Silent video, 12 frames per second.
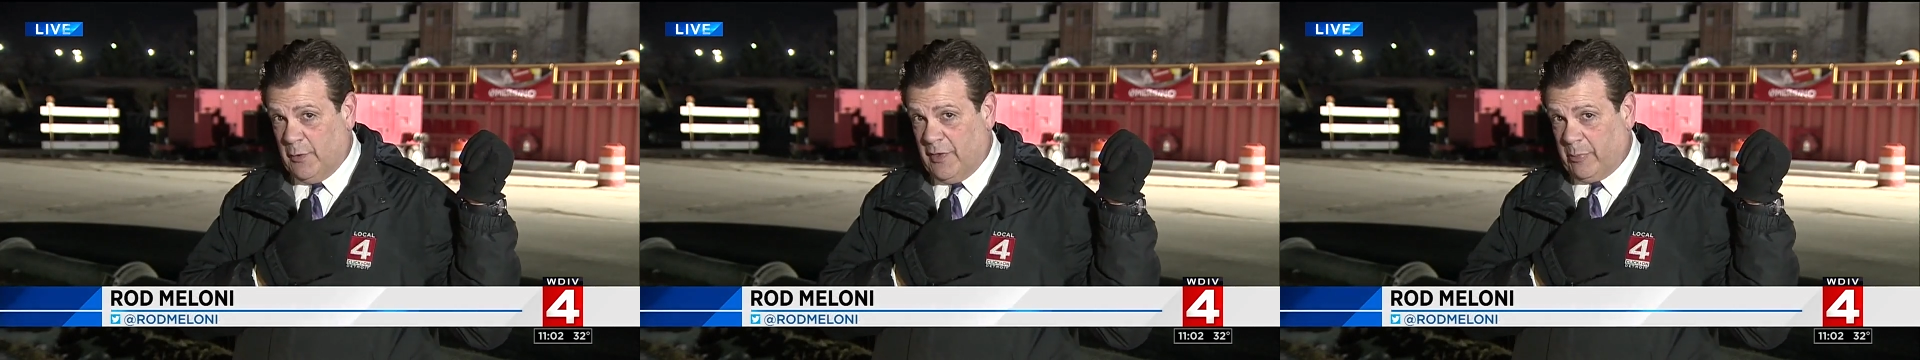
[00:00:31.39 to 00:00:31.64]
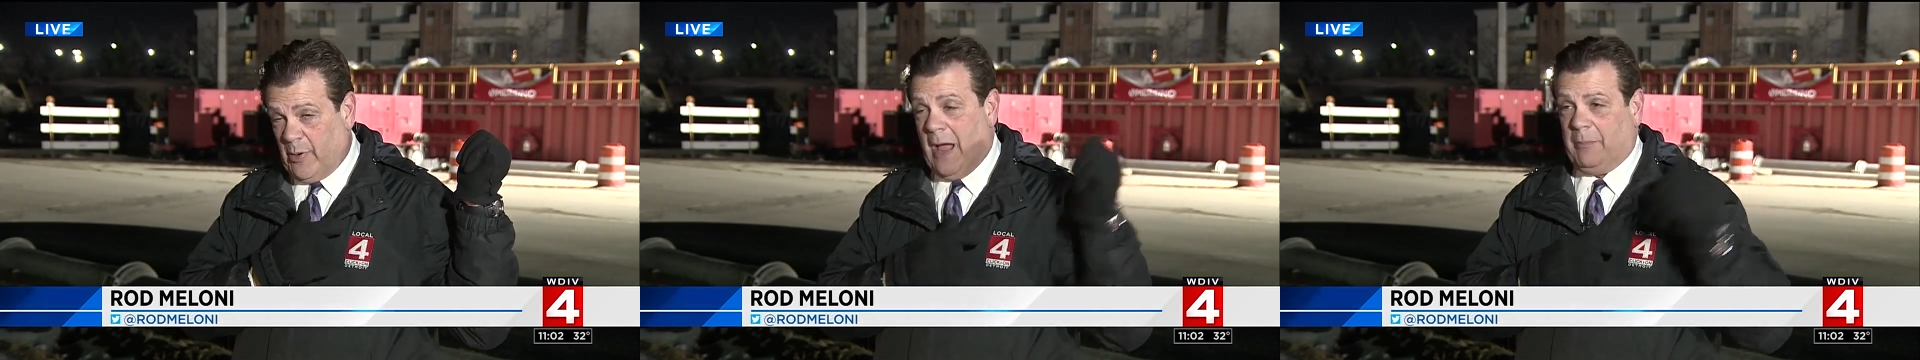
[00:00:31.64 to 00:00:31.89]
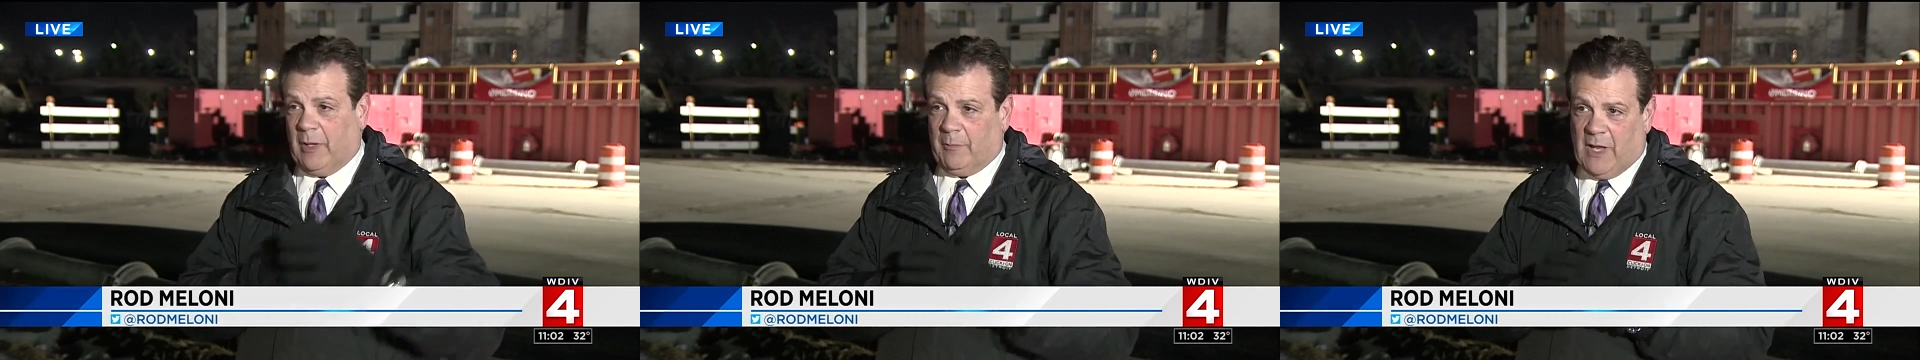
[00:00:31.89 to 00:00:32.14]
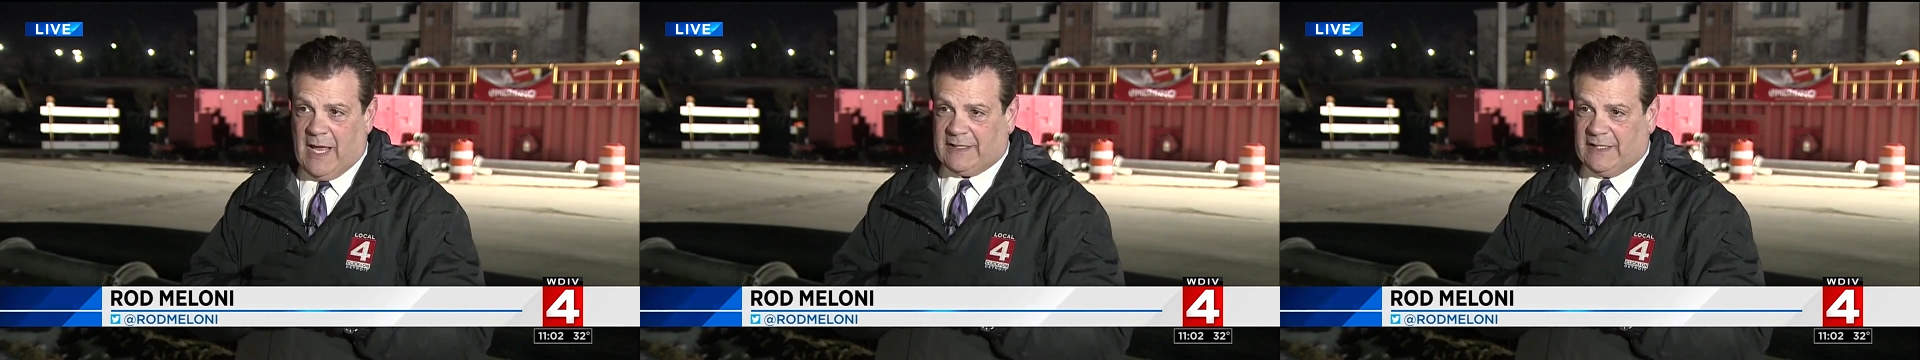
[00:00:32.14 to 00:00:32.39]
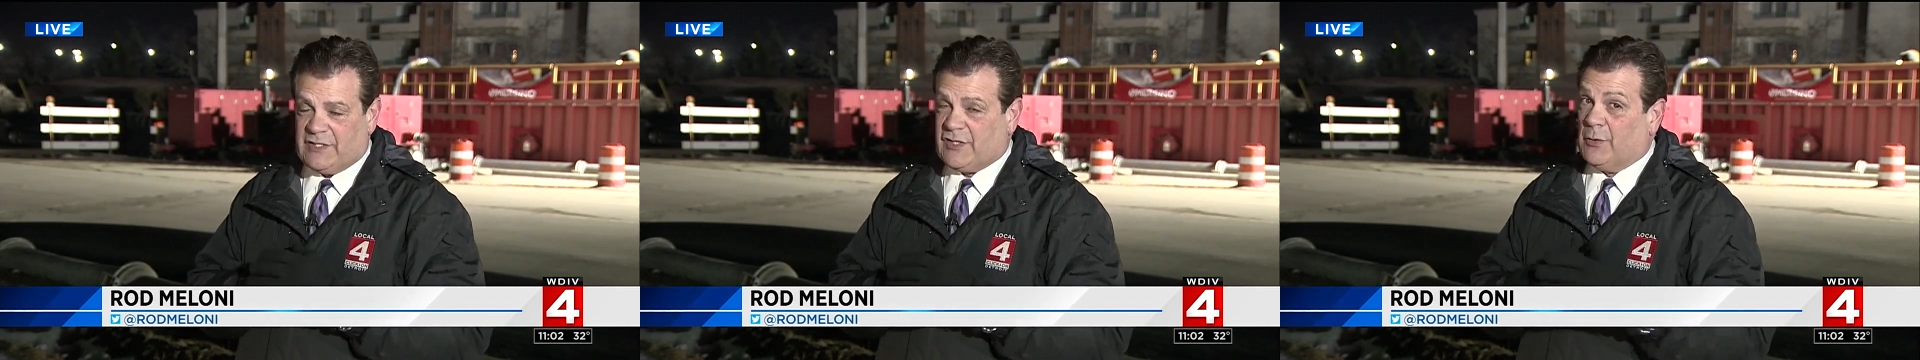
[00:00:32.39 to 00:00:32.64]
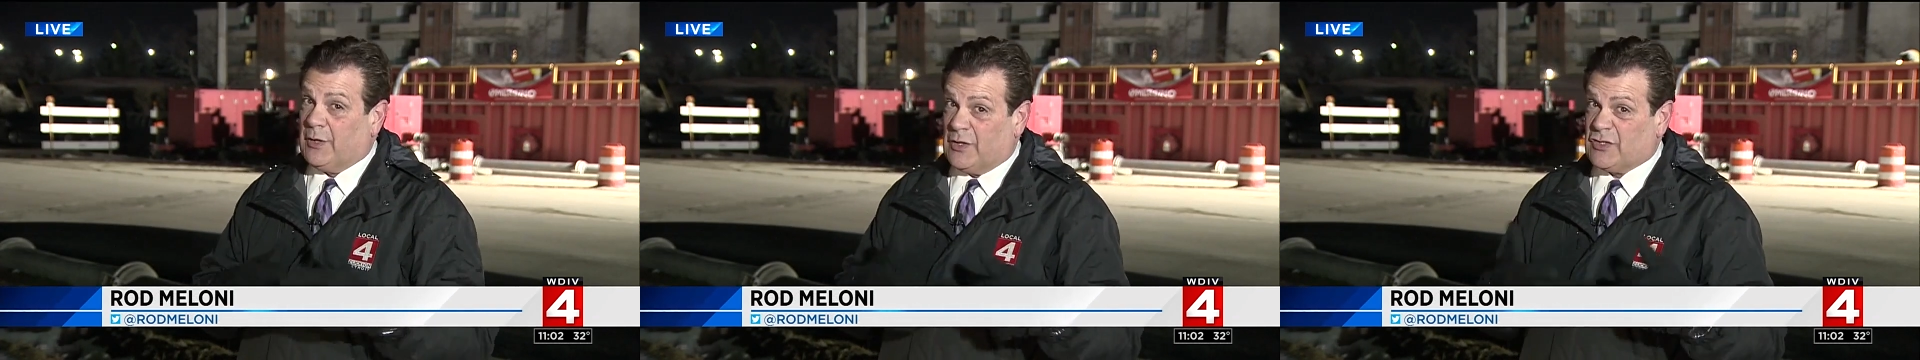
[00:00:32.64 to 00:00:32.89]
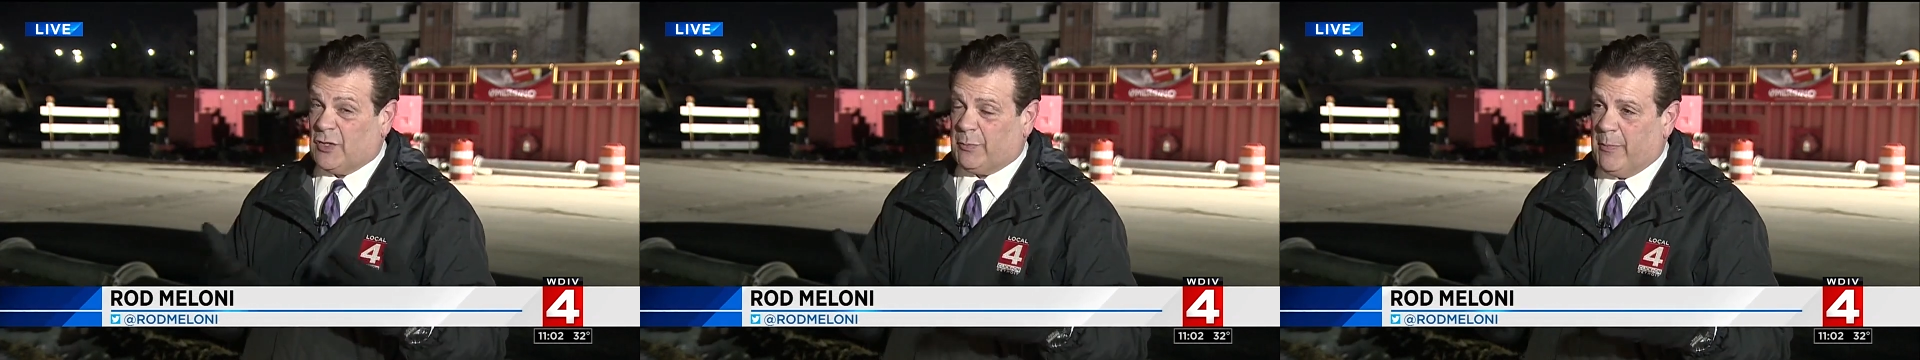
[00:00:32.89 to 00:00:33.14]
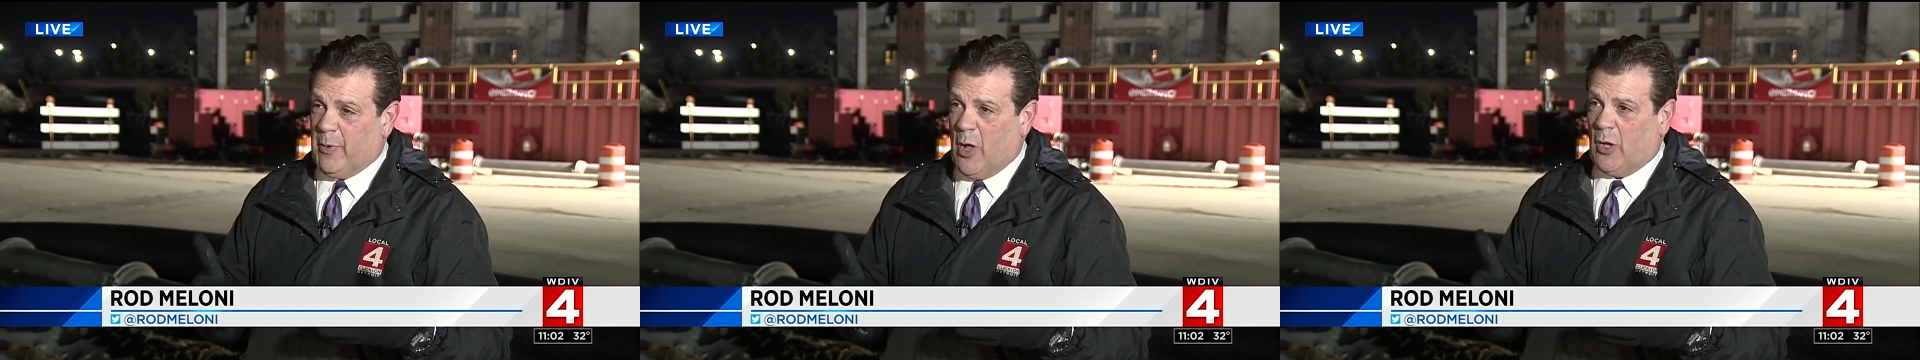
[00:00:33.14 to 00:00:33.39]
with a problem like this during the
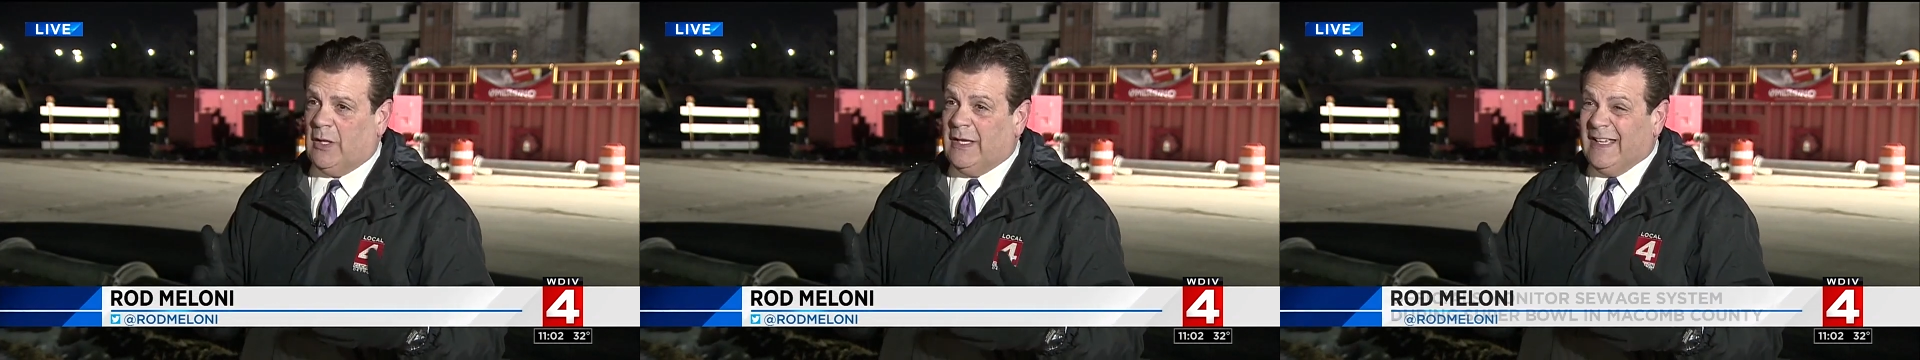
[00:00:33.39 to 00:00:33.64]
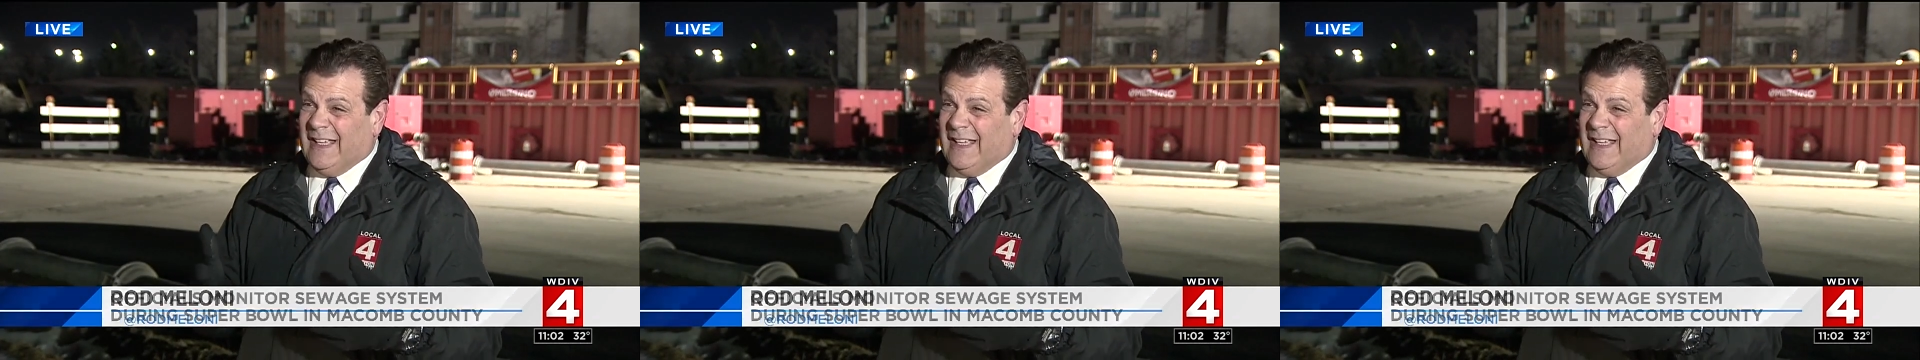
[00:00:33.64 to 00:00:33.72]
Super Bowl,